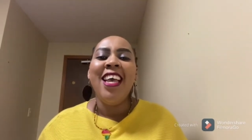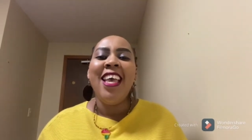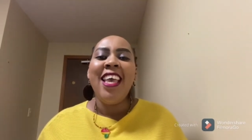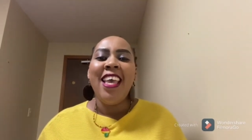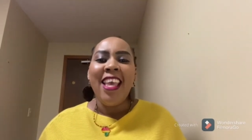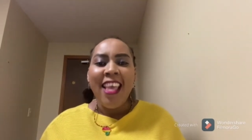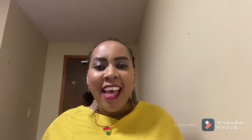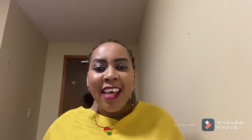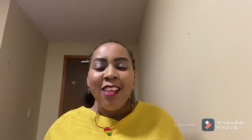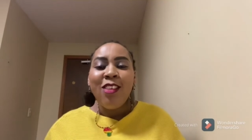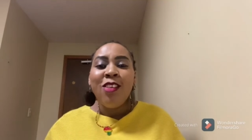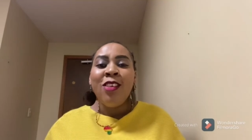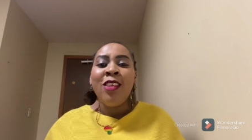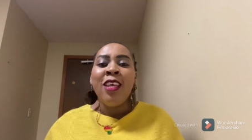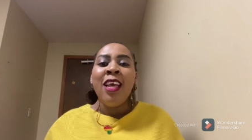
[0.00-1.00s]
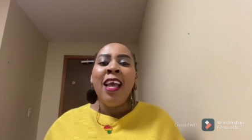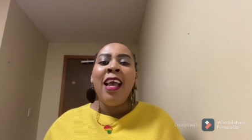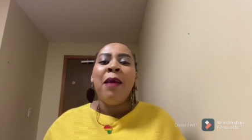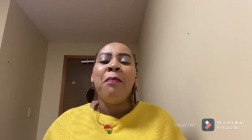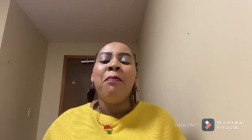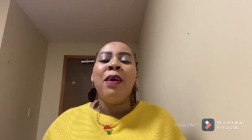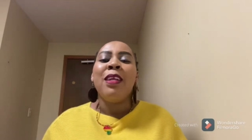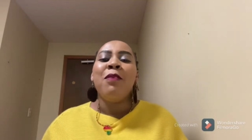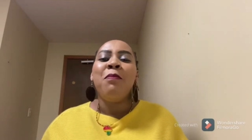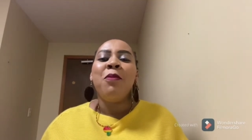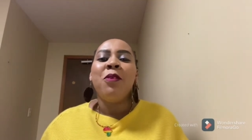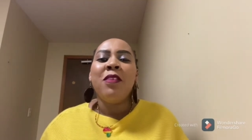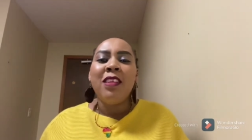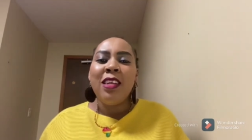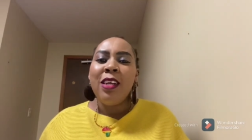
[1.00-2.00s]
Yes. But
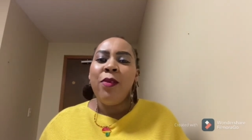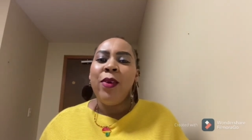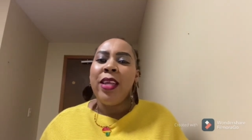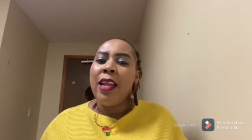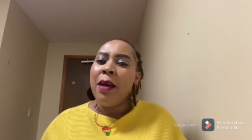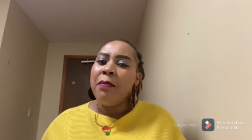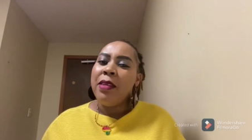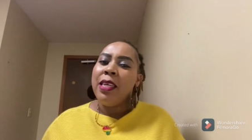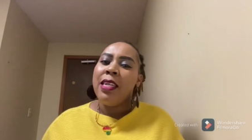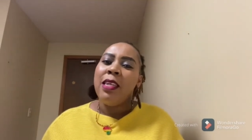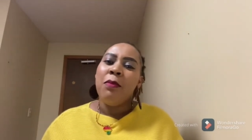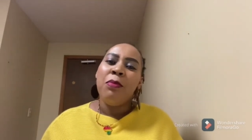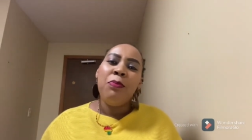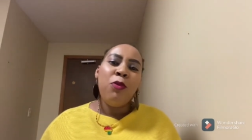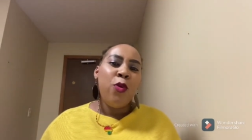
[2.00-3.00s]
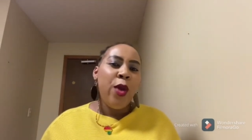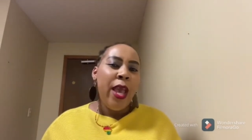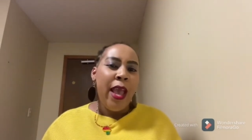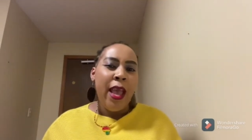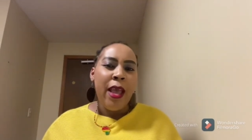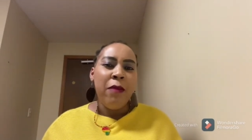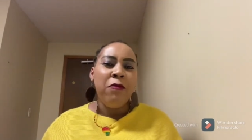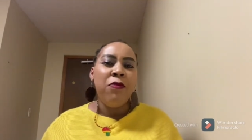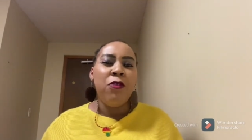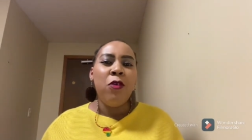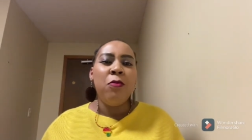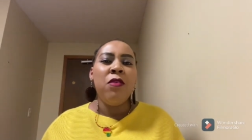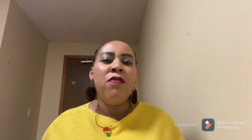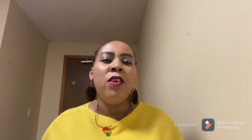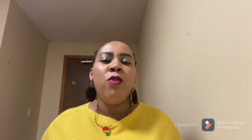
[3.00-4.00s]
mostly when I'm telling people where I am
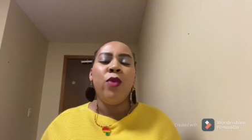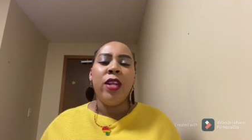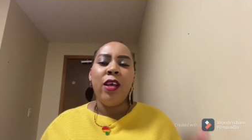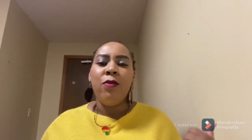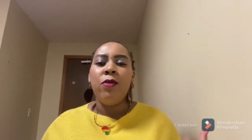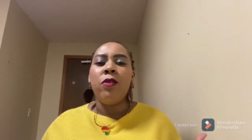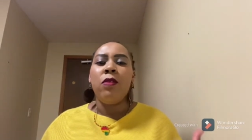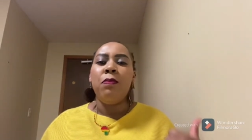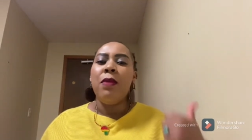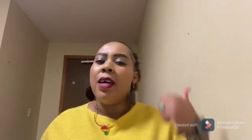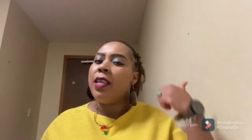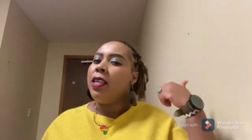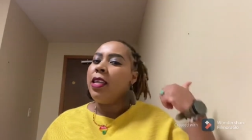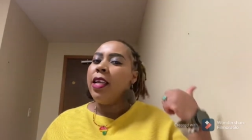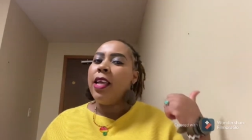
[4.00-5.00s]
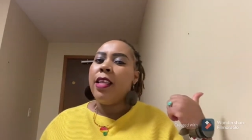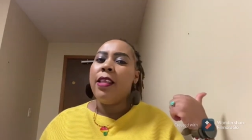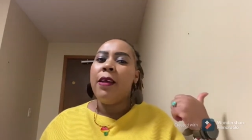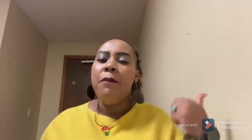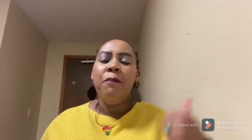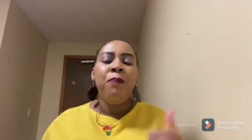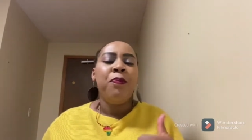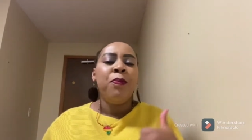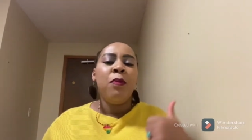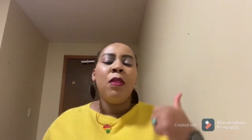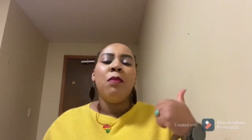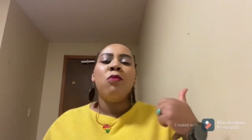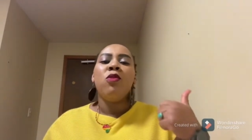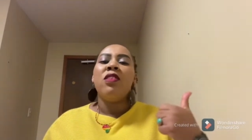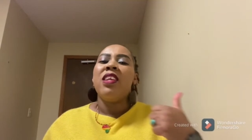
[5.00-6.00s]
from, even when I was back in Kenya,
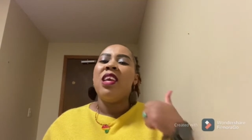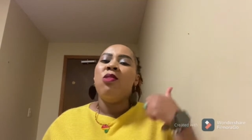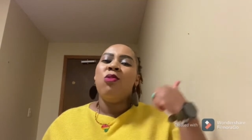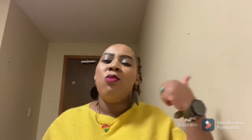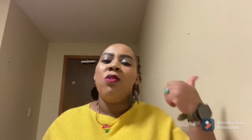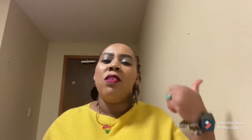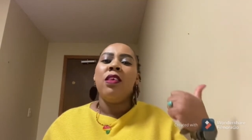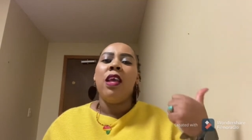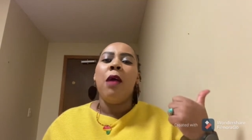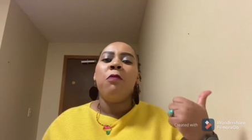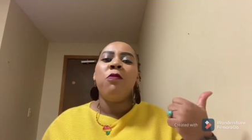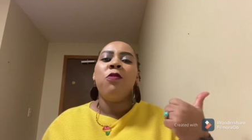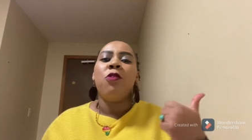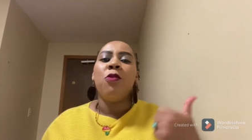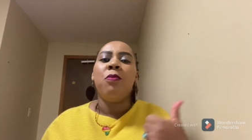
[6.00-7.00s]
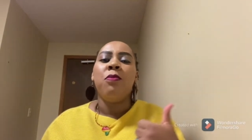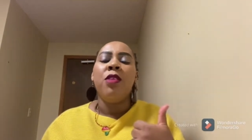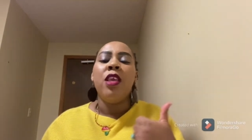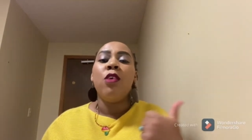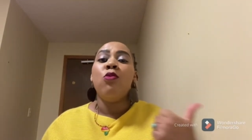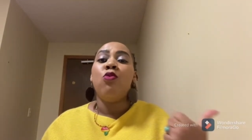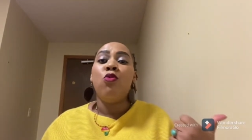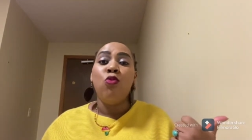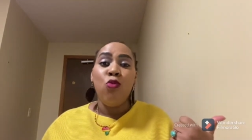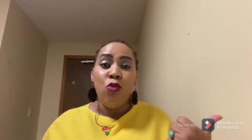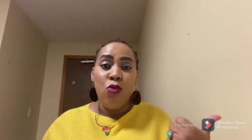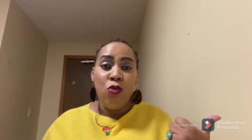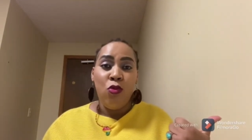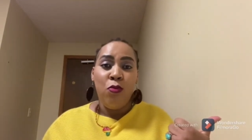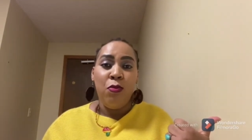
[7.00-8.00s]
mostly I used to say I'm from
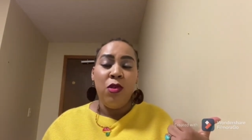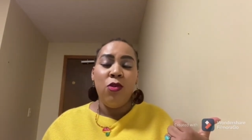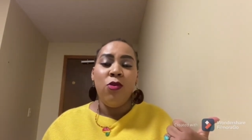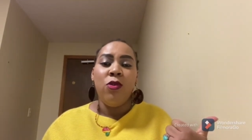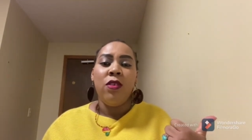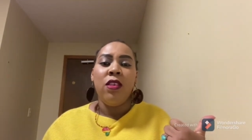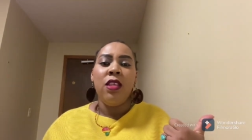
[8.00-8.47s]
Nyahururu, because